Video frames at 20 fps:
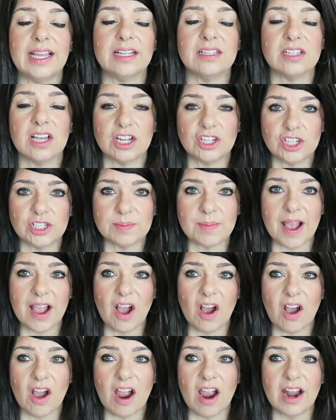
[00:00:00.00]
touches my
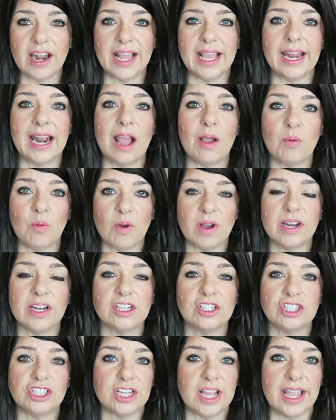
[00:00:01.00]
heart, and I want
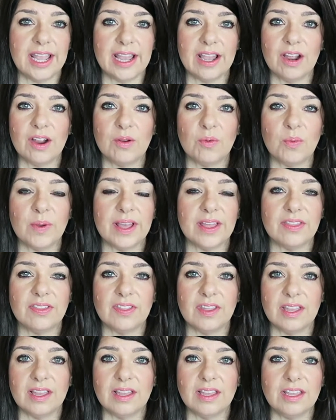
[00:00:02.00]
to share with
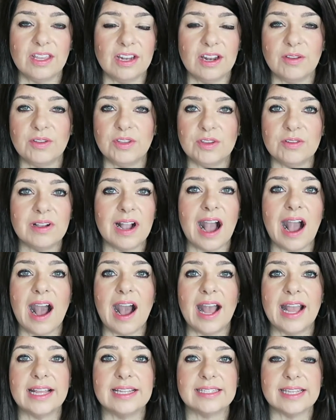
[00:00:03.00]
you
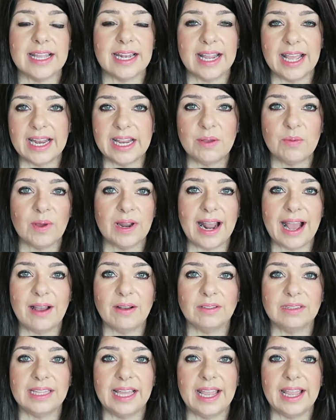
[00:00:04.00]
guys and anyone
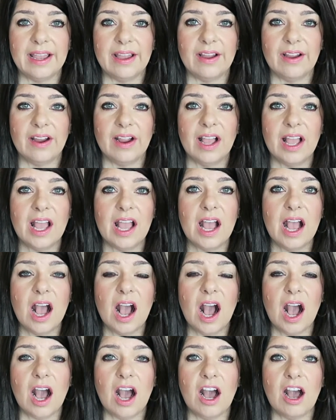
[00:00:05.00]
out there
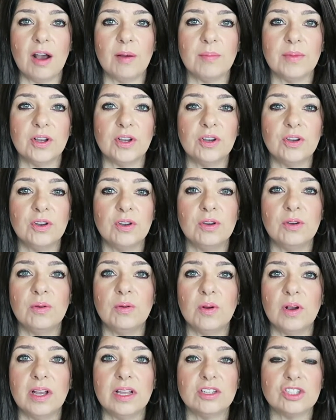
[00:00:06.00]

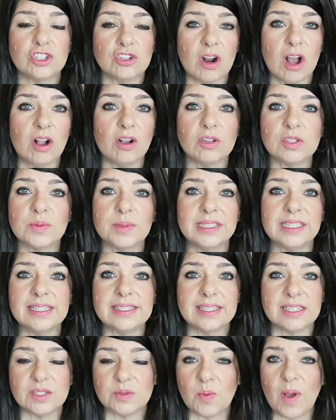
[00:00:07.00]
who struggles with
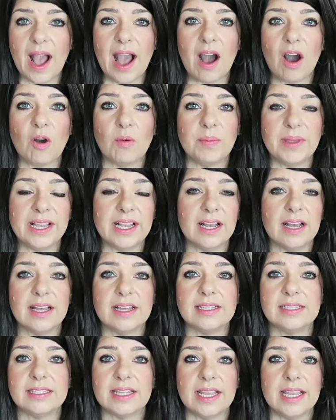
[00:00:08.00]
this as well,
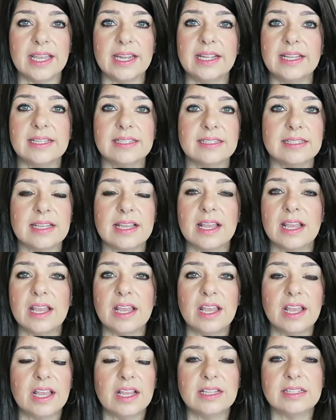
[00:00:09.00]
because it is
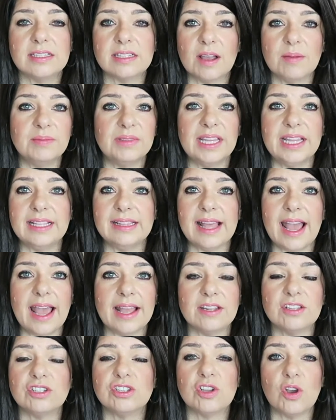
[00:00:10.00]
something
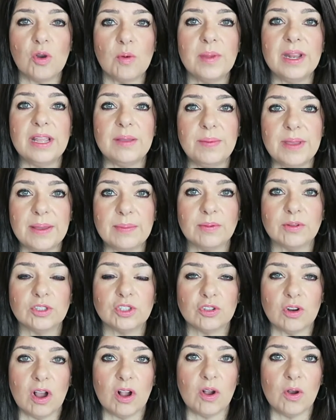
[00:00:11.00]
that so many people
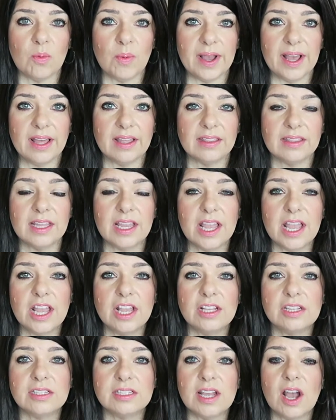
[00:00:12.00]
struggle with.
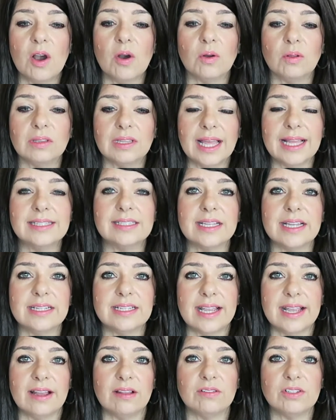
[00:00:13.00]
So let's get
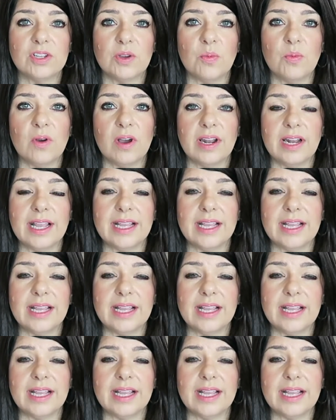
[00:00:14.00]
down to what